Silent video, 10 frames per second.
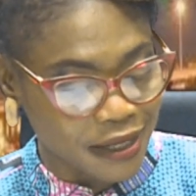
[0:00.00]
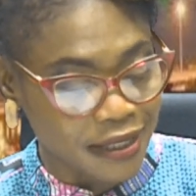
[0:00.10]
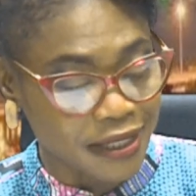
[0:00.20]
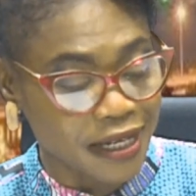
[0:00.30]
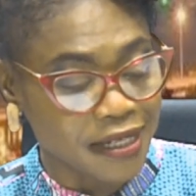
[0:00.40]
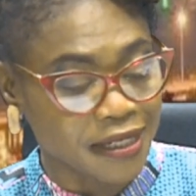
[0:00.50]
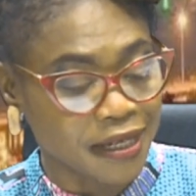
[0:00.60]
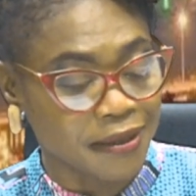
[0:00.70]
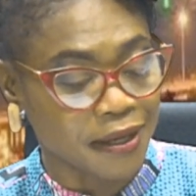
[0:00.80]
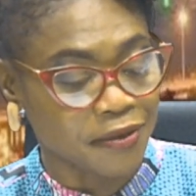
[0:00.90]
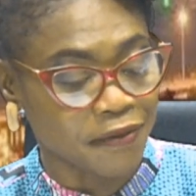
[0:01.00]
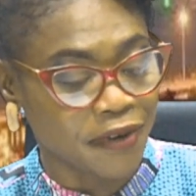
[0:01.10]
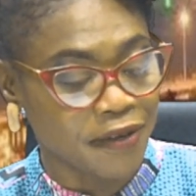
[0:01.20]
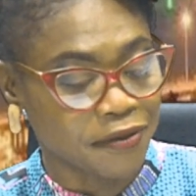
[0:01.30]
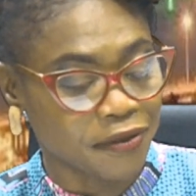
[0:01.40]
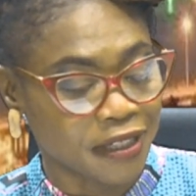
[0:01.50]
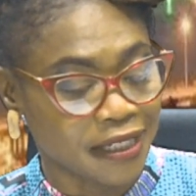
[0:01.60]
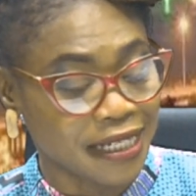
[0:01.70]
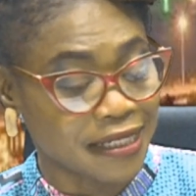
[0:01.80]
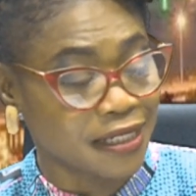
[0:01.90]
as against
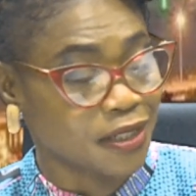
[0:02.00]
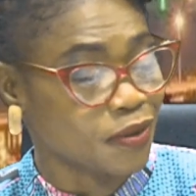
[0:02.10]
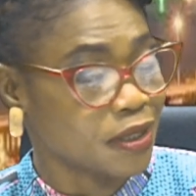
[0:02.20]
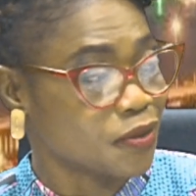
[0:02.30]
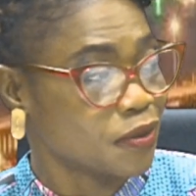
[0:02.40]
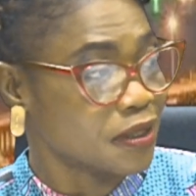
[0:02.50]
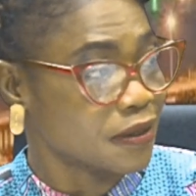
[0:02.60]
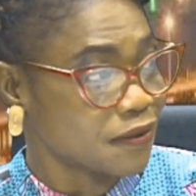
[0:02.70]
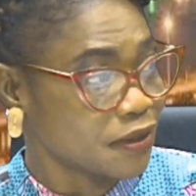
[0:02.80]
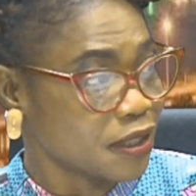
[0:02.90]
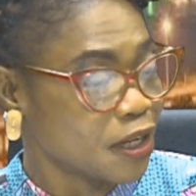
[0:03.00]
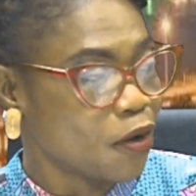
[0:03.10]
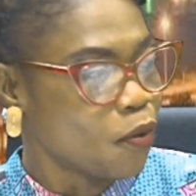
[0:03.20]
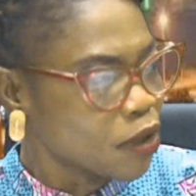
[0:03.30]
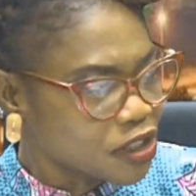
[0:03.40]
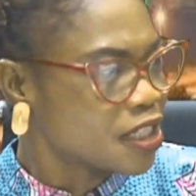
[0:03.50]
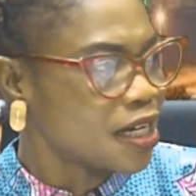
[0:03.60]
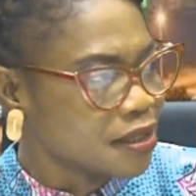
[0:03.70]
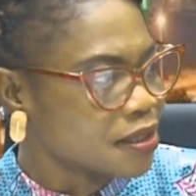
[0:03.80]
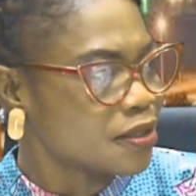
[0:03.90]
8,518 in 2023. What
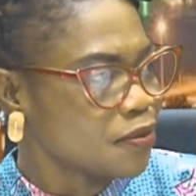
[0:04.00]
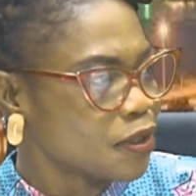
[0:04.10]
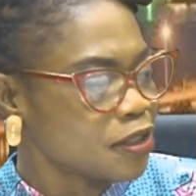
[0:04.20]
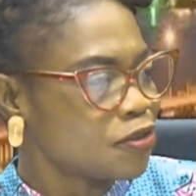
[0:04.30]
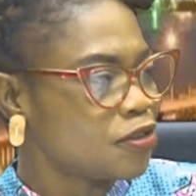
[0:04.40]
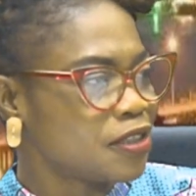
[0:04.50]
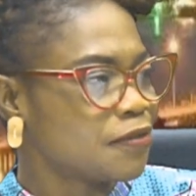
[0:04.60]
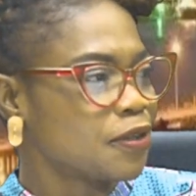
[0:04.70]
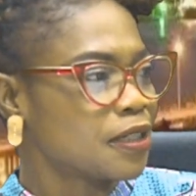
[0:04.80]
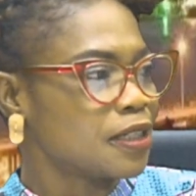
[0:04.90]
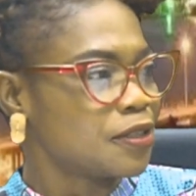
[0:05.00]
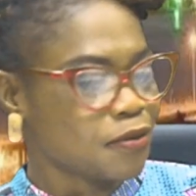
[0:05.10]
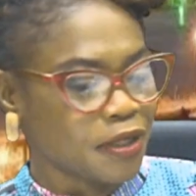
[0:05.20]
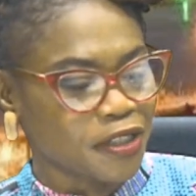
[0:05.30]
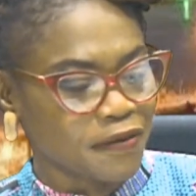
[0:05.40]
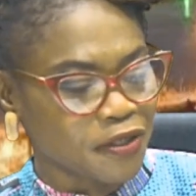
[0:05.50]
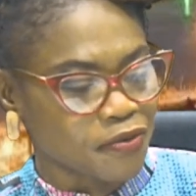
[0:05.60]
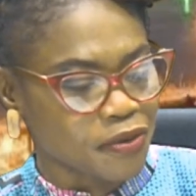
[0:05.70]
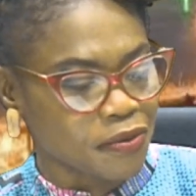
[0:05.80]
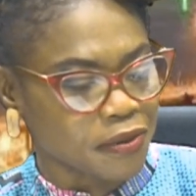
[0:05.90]
changed? What did you do differently to achieve this
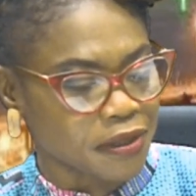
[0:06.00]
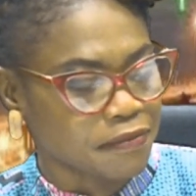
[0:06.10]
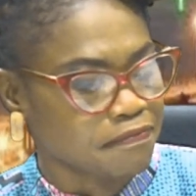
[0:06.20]
result?